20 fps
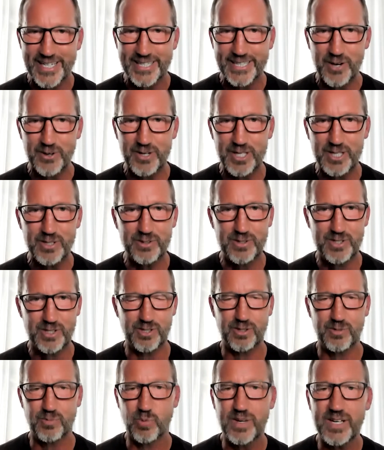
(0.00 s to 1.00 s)
go to
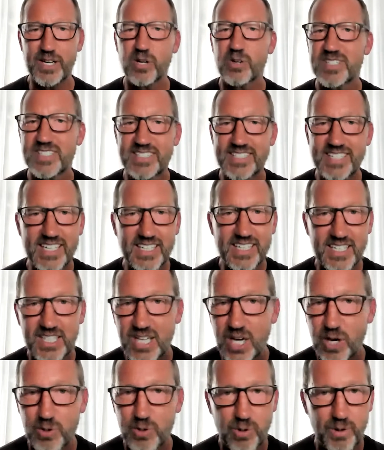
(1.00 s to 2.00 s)
YouTube. We are Seek
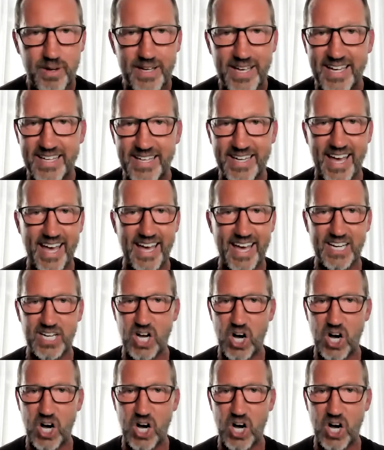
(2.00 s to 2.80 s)
Go Create at